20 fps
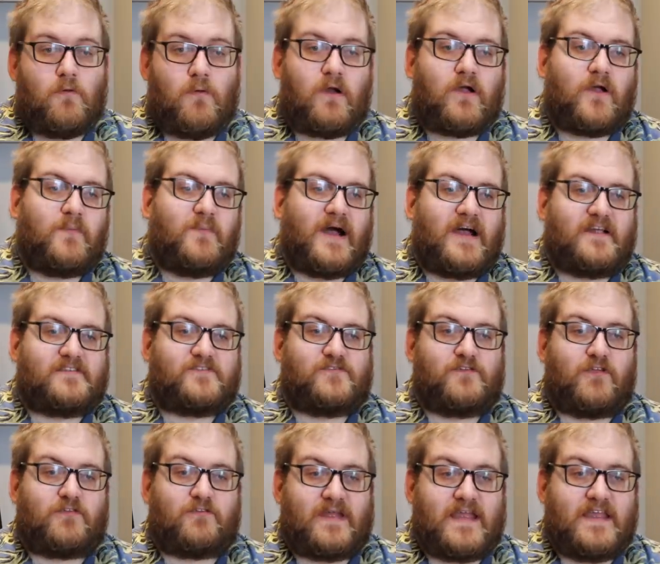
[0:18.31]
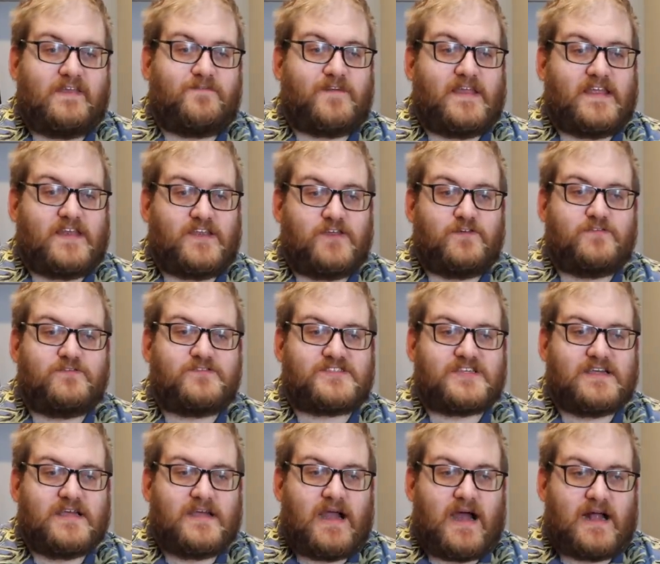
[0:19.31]
Welcome back to another EV
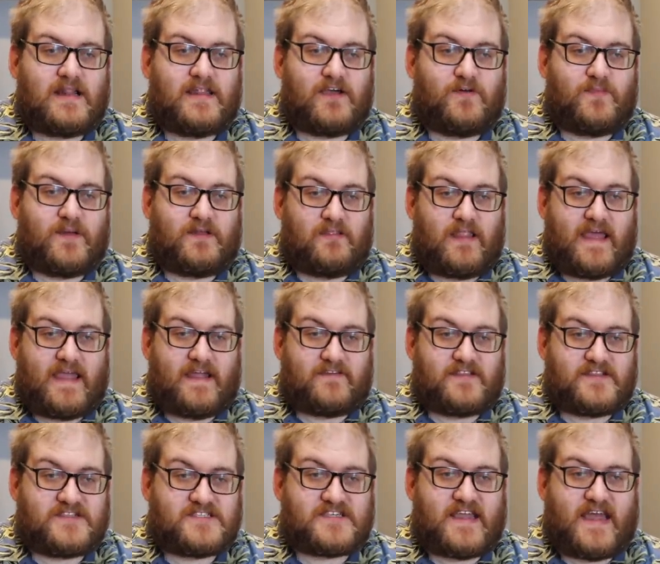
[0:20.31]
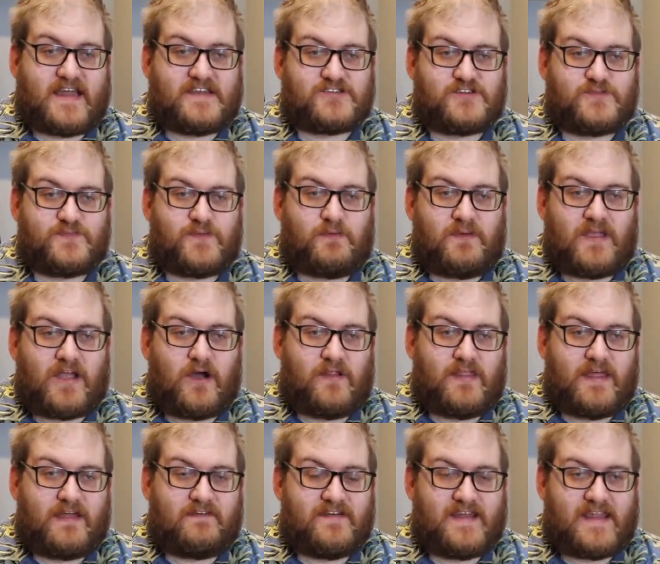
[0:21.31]
news, a little bit later than scheduled, but we got
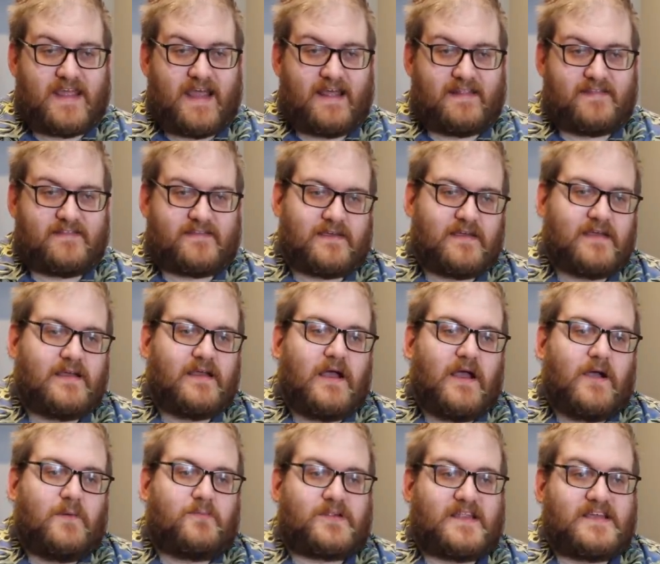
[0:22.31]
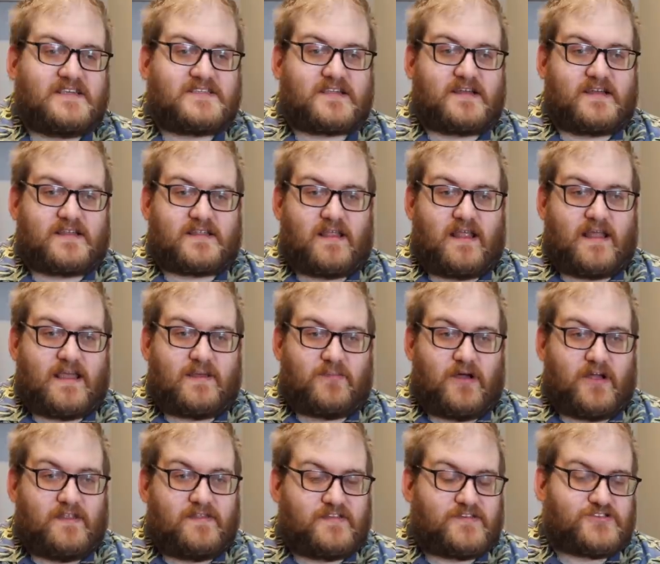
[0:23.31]
there in the end. Please click the like
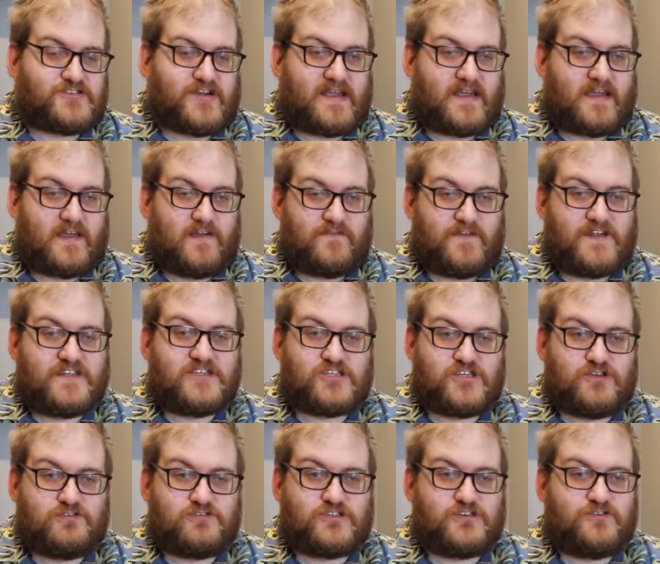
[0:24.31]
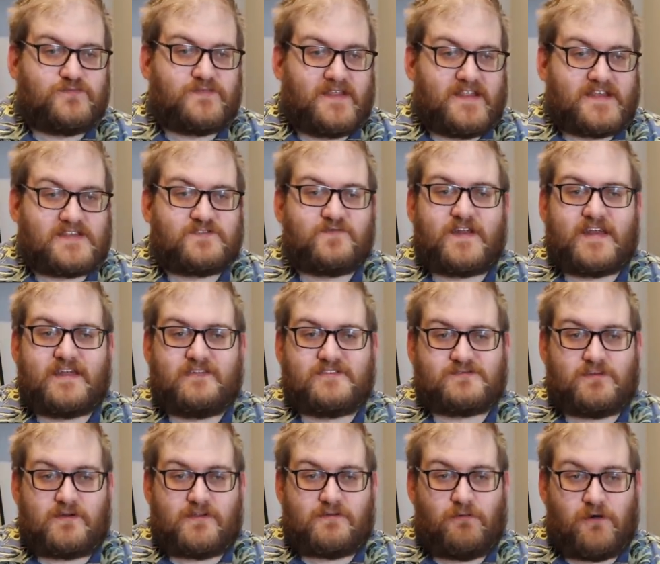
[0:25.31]
button to try and convince YouTube that this video is
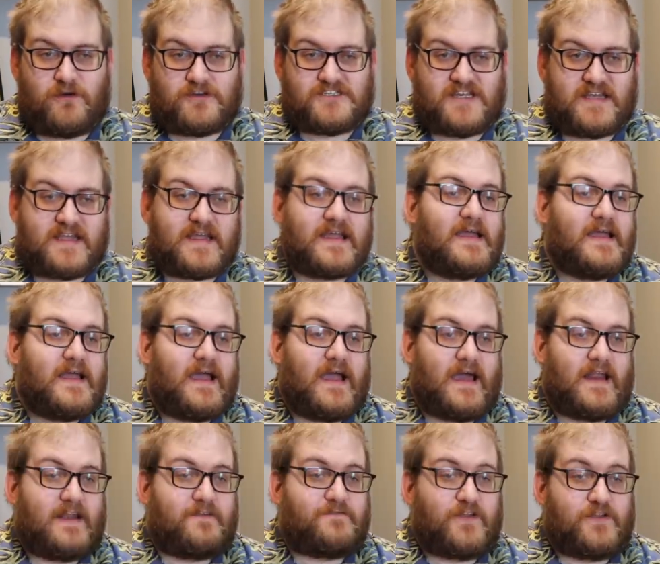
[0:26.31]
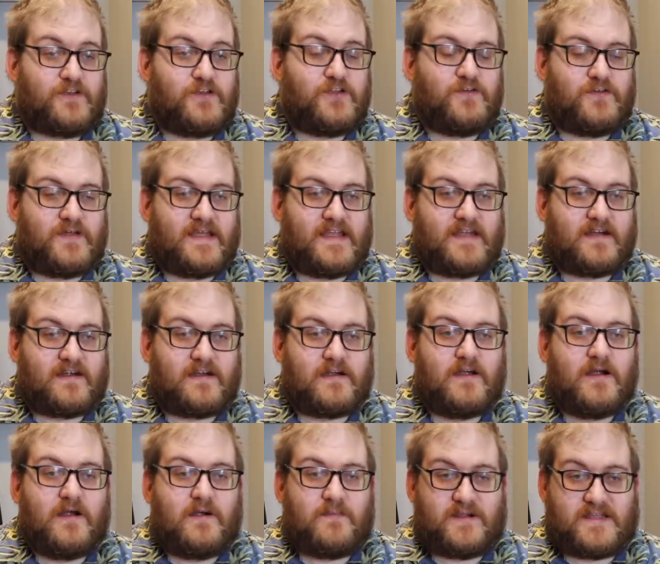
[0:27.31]
worth watching, and if you're new here,
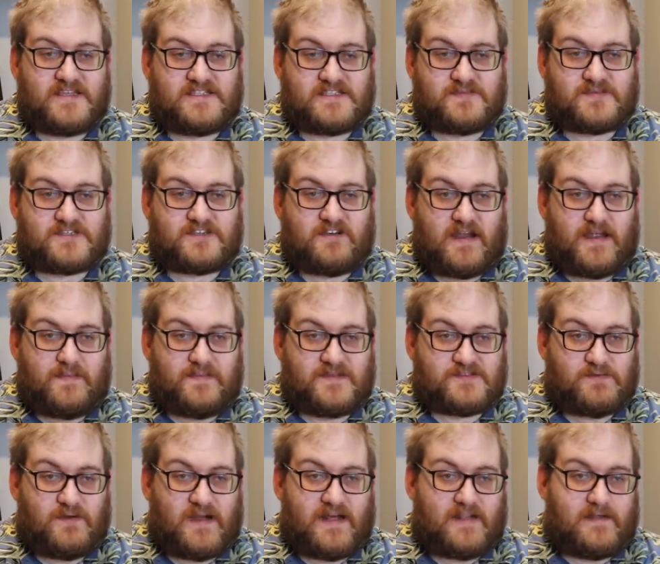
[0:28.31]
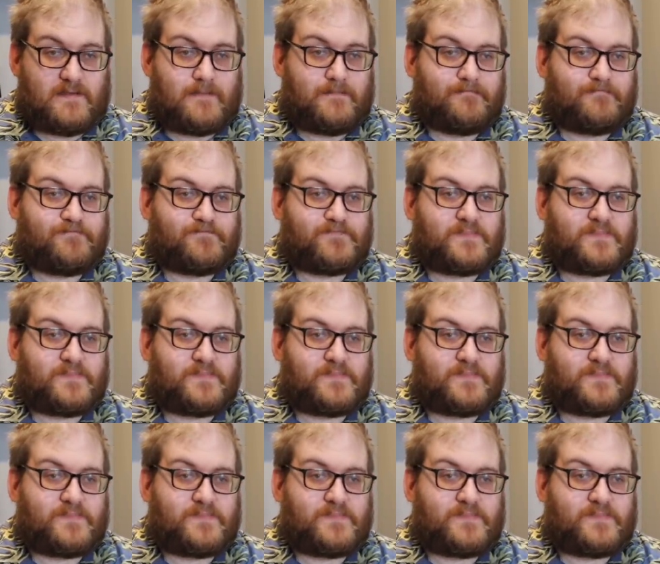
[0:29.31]
please subscribe as well.